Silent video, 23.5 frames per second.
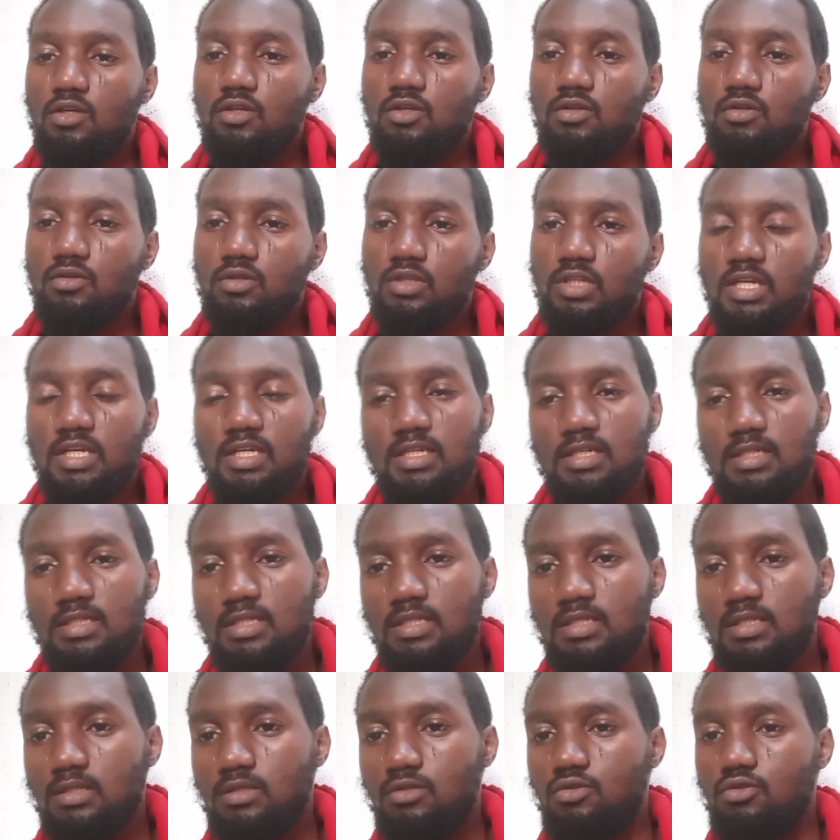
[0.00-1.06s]
you take
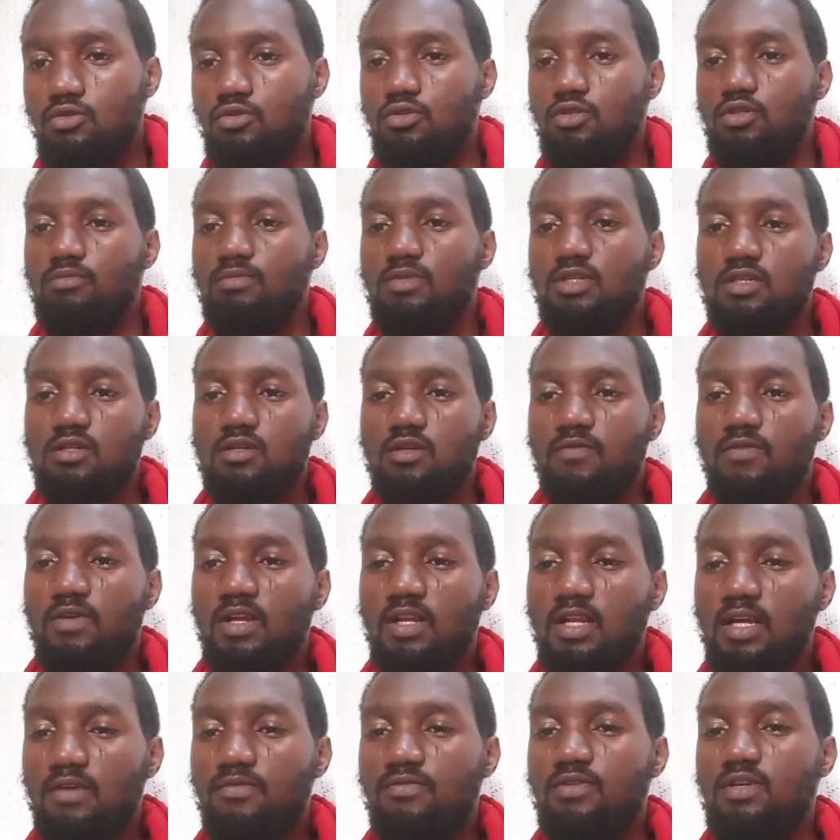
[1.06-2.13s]
it to the Ministry of
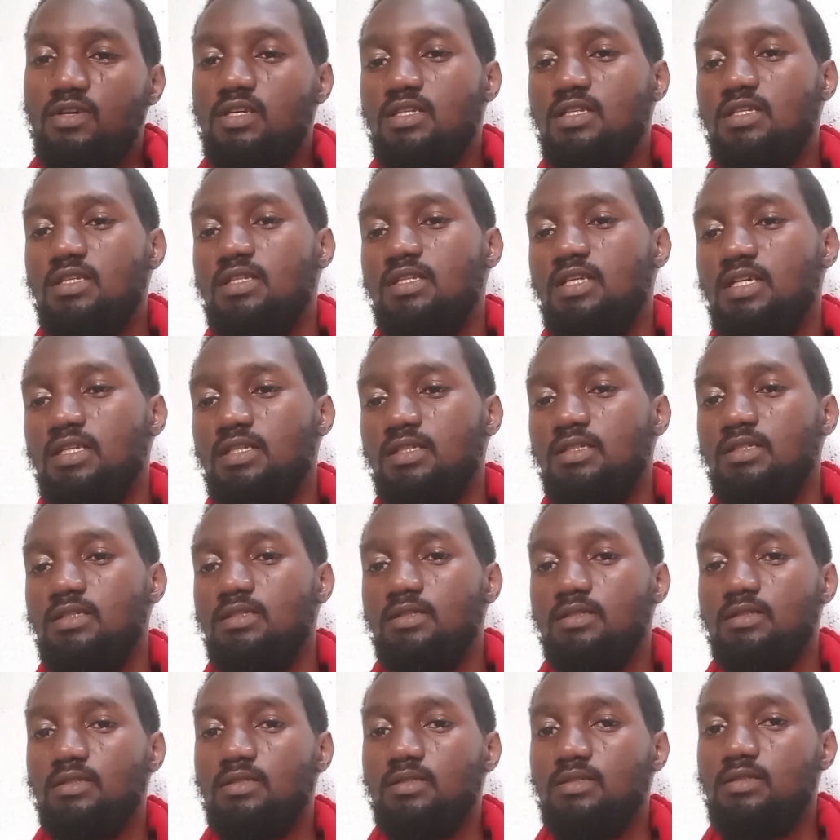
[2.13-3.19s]
Foreign Affairs, then
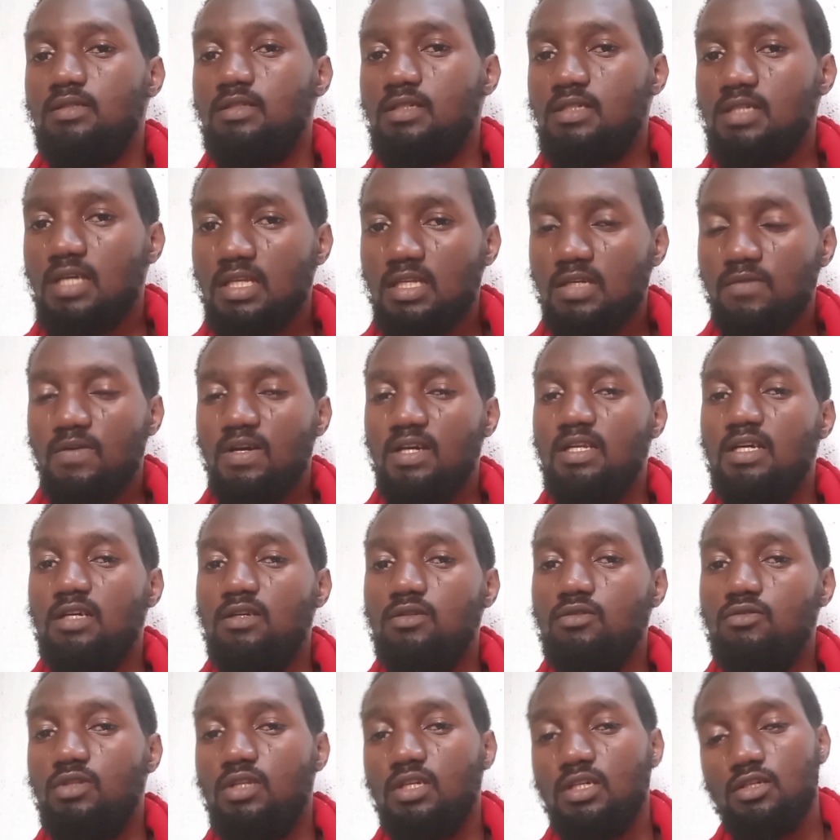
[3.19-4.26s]
you certify, then
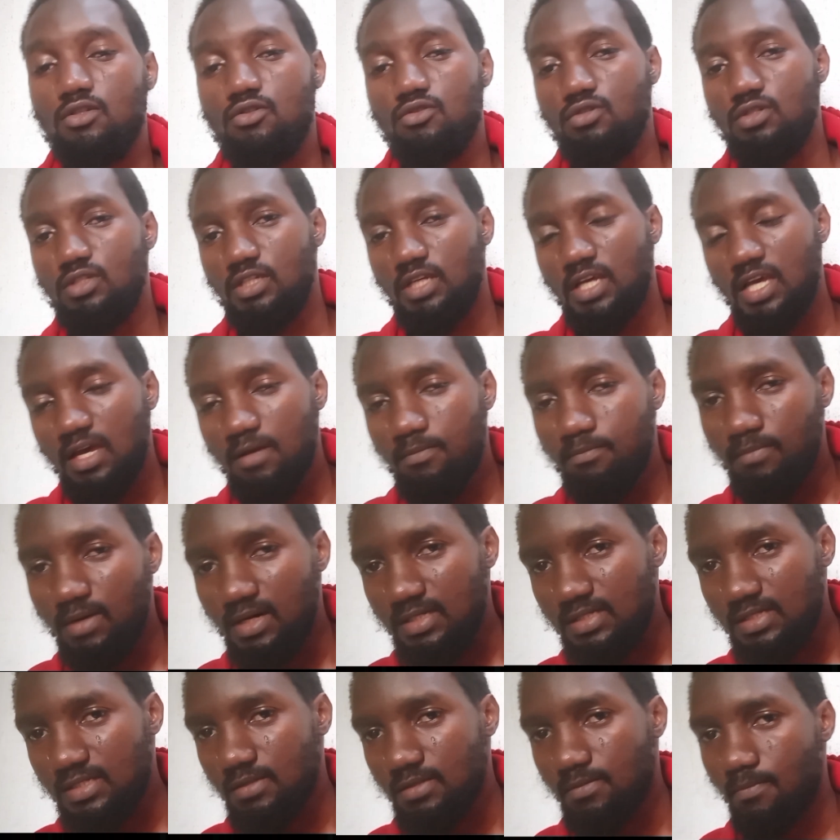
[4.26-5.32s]
you take it to the
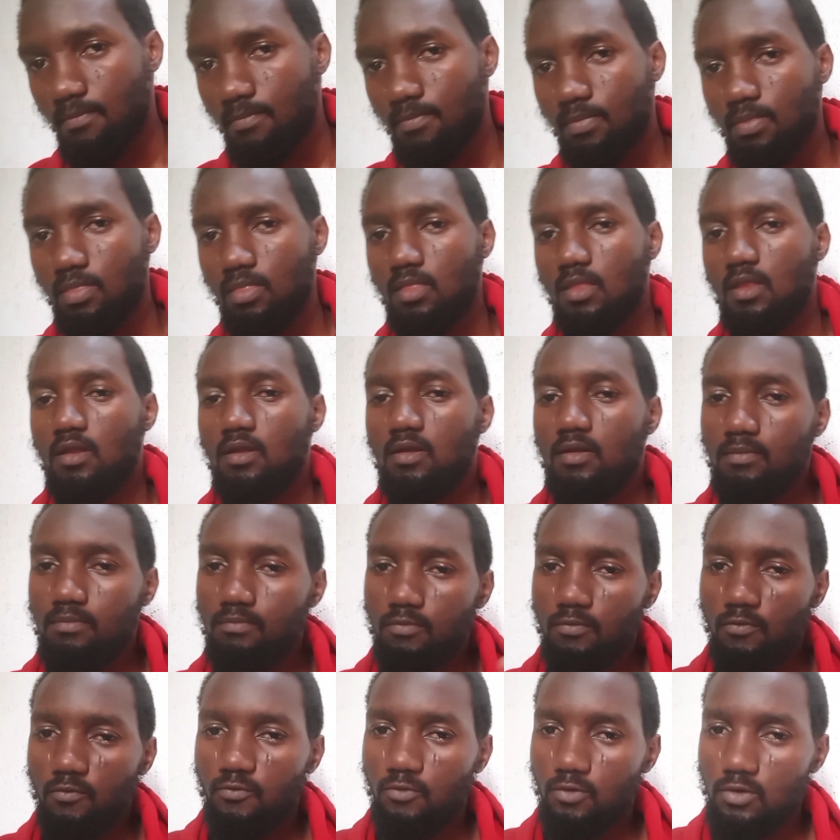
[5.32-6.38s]
embassy.
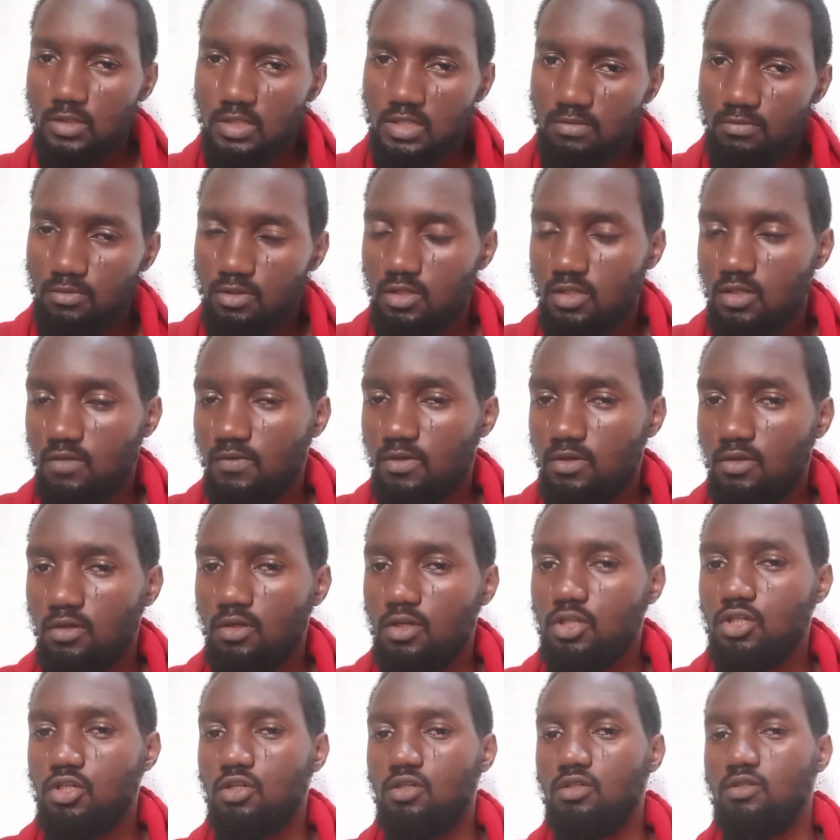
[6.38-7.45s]
First Ministry of
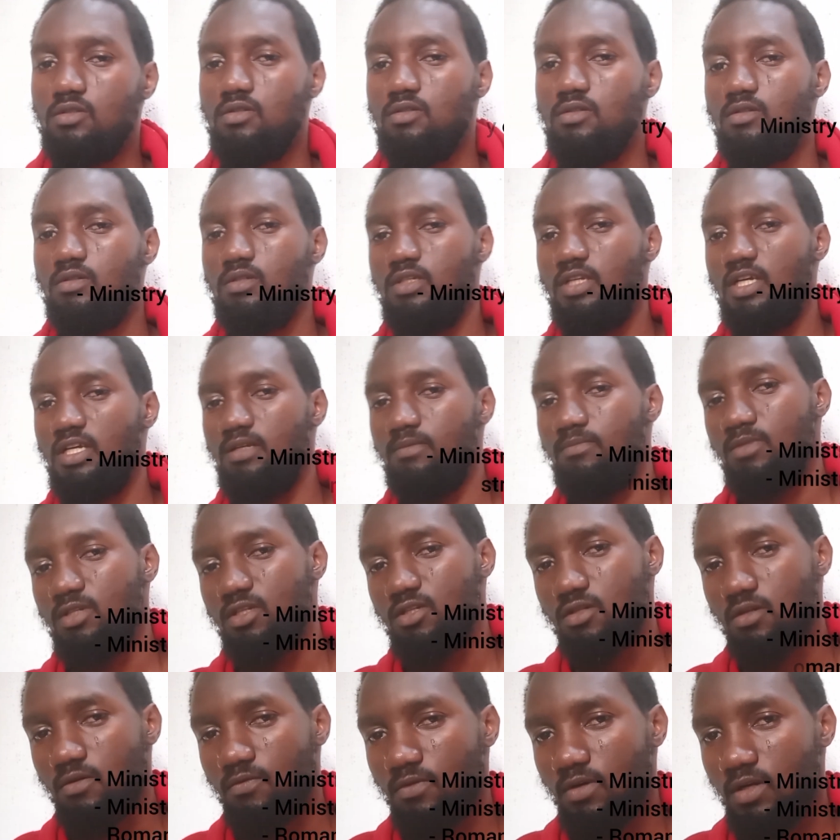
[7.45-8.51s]
Education, then
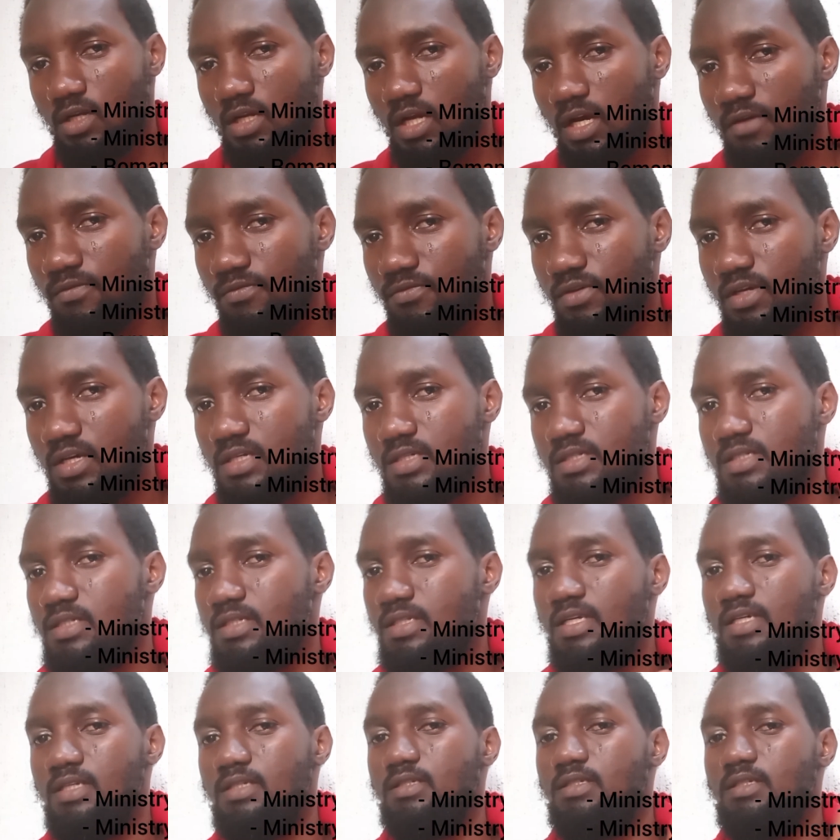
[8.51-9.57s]
Ministry of Foreign Affairs,
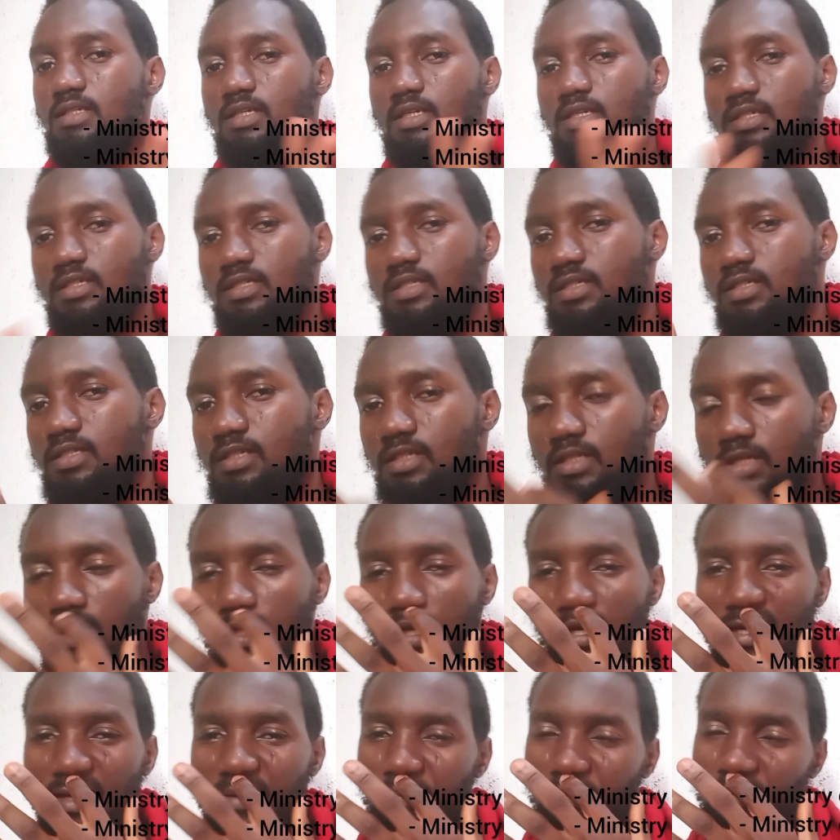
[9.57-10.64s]
then the
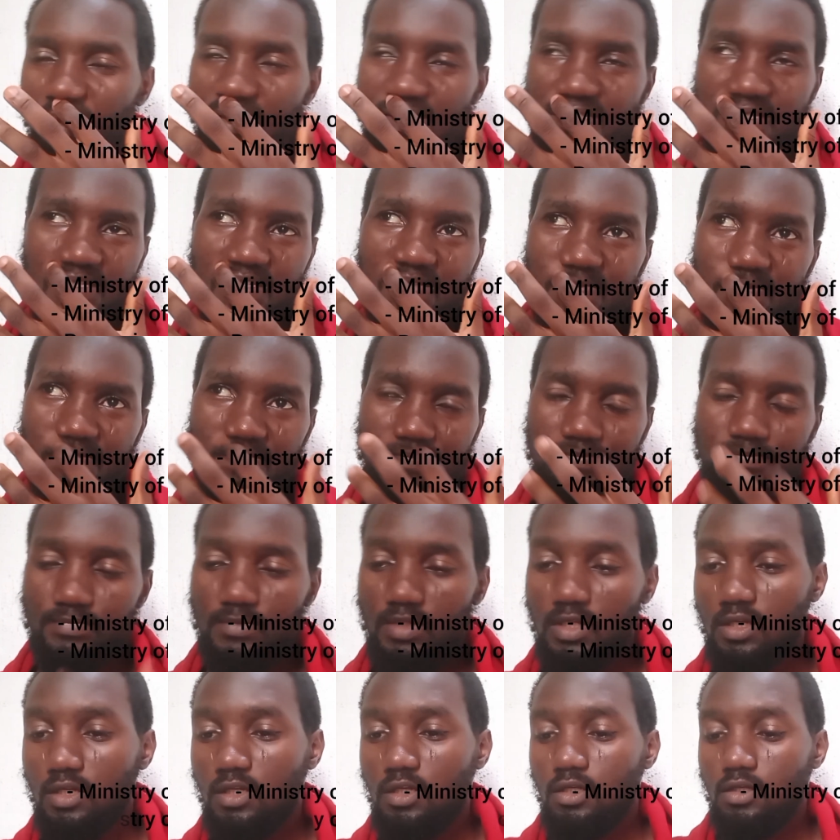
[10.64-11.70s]
embassy
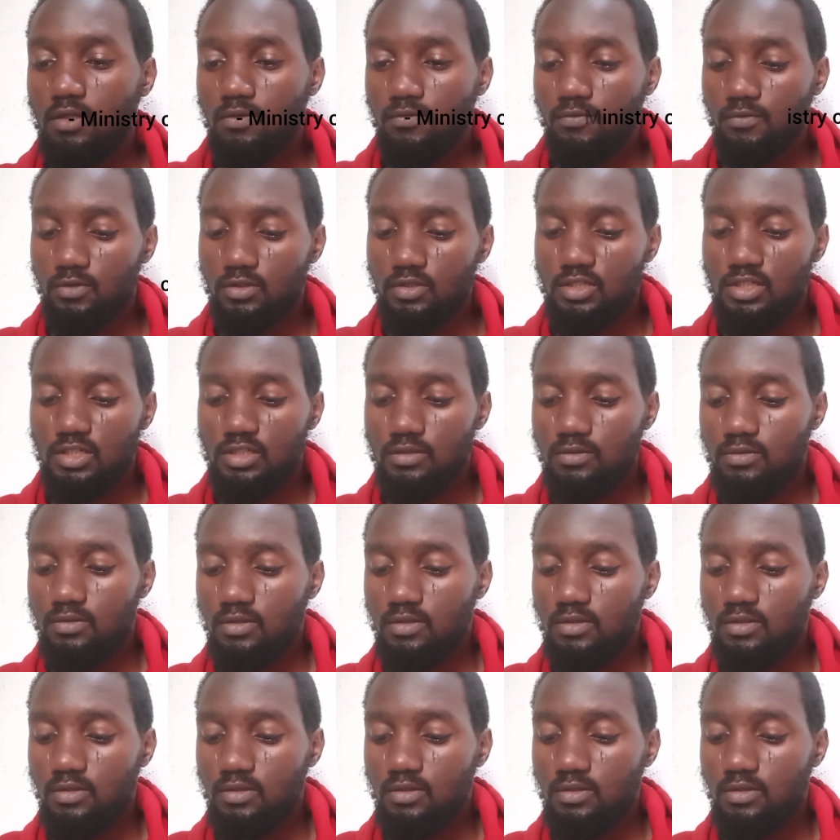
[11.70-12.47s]
for the